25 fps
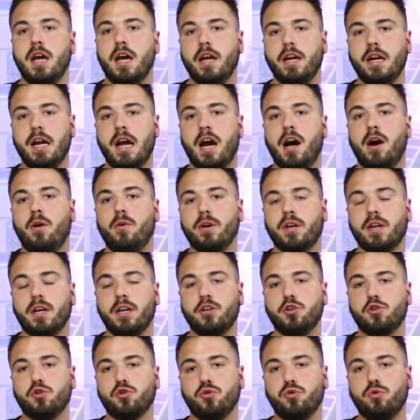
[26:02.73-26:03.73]
and how it
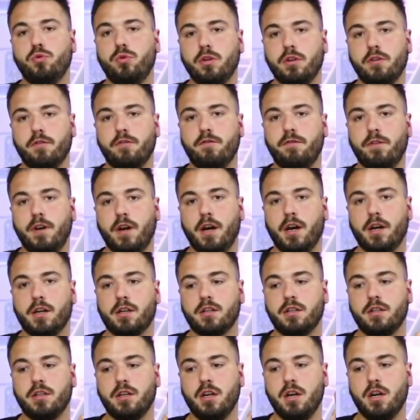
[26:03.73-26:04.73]
can truly
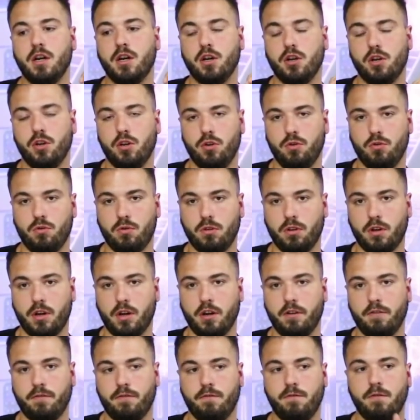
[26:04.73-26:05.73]
affect your
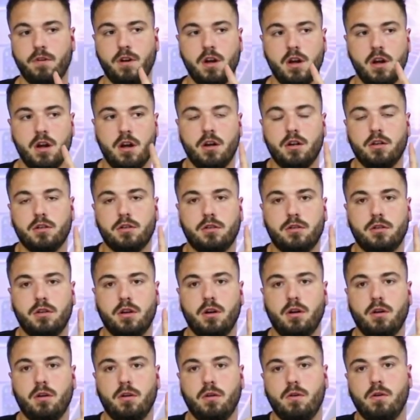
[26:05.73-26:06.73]
life.
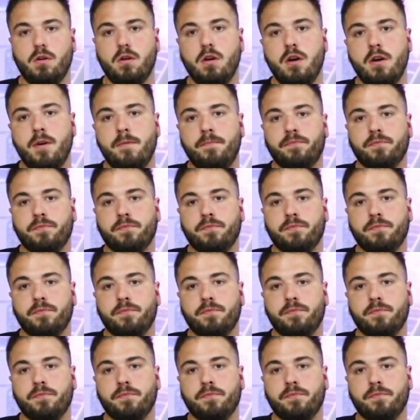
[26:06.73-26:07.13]
So,